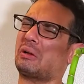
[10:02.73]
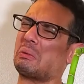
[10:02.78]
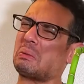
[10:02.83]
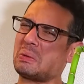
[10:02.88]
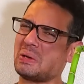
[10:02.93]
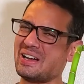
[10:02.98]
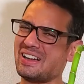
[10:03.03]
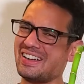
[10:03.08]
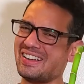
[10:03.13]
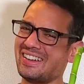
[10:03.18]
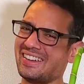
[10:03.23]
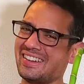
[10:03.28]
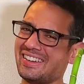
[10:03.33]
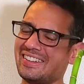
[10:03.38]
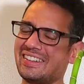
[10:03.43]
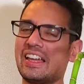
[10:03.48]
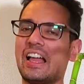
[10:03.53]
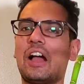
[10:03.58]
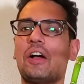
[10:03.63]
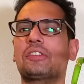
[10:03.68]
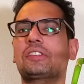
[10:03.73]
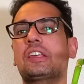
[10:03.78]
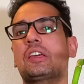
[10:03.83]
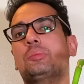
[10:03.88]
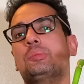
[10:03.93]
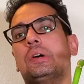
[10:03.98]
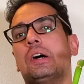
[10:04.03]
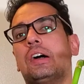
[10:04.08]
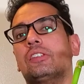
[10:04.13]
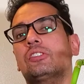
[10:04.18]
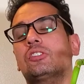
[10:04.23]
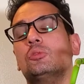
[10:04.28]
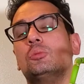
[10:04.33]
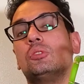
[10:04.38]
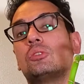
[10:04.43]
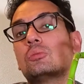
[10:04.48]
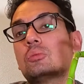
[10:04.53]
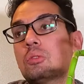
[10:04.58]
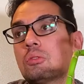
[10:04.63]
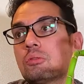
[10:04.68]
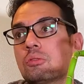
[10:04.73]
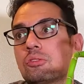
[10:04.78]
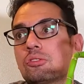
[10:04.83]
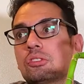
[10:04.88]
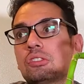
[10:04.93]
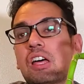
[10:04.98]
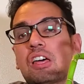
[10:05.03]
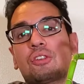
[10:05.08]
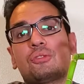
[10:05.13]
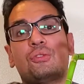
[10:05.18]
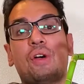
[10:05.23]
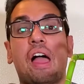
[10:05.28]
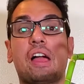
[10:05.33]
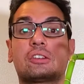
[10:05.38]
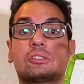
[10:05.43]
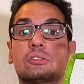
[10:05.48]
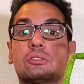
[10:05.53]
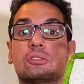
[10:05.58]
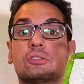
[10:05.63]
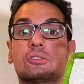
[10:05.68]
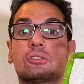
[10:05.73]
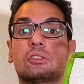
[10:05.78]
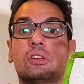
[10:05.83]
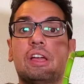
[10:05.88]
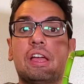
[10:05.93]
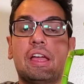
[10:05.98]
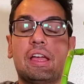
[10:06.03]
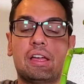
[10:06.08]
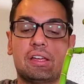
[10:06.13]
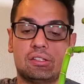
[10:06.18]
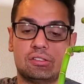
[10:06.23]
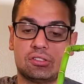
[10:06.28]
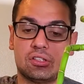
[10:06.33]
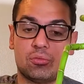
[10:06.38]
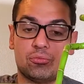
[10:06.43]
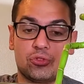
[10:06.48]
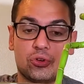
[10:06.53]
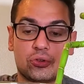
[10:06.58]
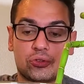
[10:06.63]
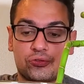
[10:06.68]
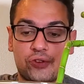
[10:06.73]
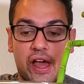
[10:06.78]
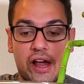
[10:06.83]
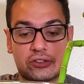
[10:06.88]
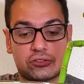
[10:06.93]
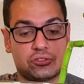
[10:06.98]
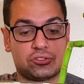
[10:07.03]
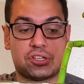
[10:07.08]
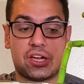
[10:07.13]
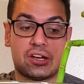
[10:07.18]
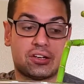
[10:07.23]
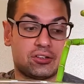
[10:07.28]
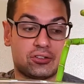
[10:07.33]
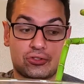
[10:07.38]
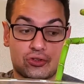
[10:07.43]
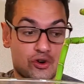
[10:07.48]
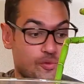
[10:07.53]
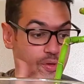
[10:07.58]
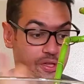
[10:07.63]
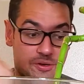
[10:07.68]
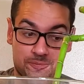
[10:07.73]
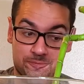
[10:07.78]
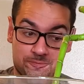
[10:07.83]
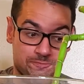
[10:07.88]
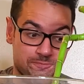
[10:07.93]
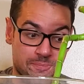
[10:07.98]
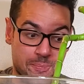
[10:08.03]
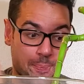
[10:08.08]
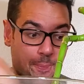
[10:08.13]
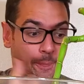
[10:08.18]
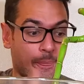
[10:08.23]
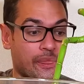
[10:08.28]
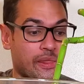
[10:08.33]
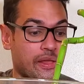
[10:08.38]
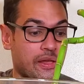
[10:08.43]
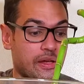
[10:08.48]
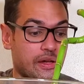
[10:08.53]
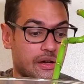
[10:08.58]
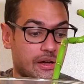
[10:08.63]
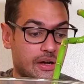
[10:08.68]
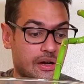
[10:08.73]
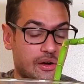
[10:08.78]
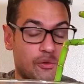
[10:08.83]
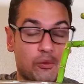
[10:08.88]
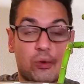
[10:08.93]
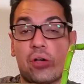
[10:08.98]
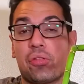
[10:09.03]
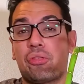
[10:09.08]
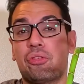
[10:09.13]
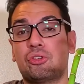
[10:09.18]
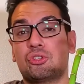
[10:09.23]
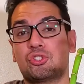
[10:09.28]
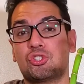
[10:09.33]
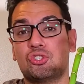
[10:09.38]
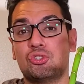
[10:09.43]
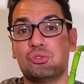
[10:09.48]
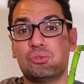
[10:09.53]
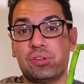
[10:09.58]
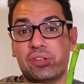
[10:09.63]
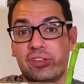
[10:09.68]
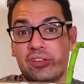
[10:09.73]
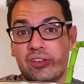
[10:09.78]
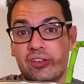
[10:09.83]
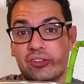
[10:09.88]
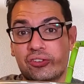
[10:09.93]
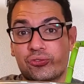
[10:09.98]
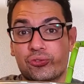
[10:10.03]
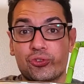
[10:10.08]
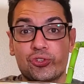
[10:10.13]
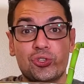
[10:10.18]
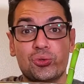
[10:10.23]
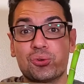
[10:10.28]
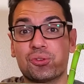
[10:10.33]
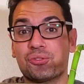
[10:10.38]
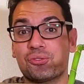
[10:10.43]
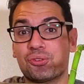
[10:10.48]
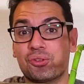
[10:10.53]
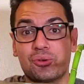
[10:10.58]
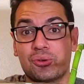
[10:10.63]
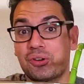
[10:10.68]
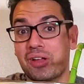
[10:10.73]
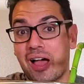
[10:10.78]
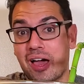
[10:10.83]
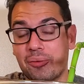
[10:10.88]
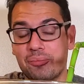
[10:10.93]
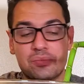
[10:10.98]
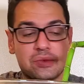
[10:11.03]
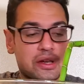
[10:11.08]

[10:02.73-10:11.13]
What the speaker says: what? How's that possible? Well, there's a lot of factors. And those factors kind of determine whether the shoe is for you or not.